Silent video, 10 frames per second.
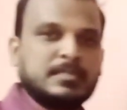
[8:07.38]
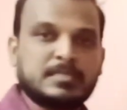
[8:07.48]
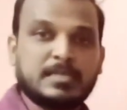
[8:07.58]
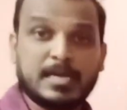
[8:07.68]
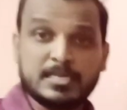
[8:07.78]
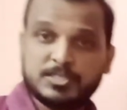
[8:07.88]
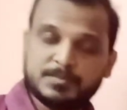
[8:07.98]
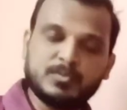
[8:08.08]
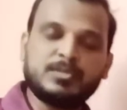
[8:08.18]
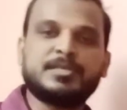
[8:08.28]

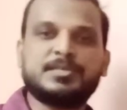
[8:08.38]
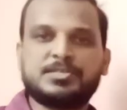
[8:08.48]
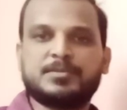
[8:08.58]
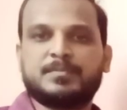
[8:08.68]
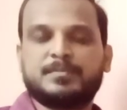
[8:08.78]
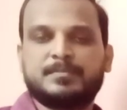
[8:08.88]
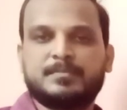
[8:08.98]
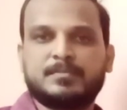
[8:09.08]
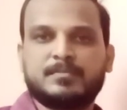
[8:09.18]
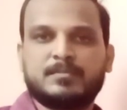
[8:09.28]
Transportation
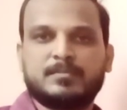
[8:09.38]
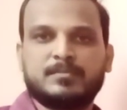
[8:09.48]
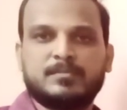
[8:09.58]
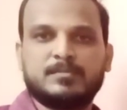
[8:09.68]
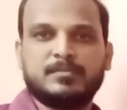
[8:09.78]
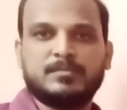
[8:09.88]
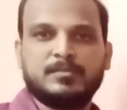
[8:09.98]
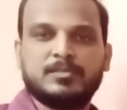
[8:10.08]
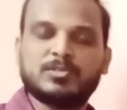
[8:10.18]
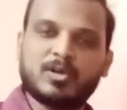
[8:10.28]

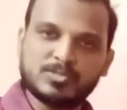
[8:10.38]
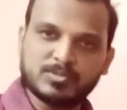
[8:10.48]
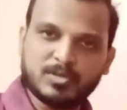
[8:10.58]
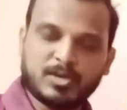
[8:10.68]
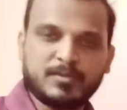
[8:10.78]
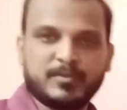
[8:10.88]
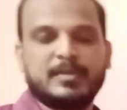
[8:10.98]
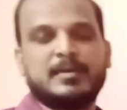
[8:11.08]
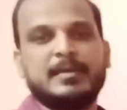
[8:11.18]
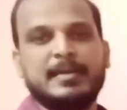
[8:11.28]
is also got one
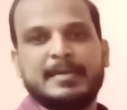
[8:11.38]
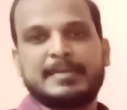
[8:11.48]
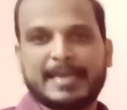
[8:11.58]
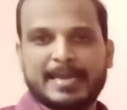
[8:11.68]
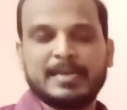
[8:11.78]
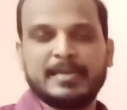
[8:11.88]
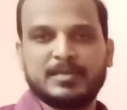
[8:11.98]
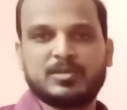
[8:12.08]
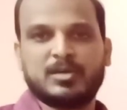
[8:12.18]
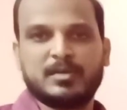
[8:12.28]
tagline
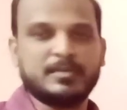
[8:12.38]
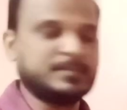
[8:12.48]
called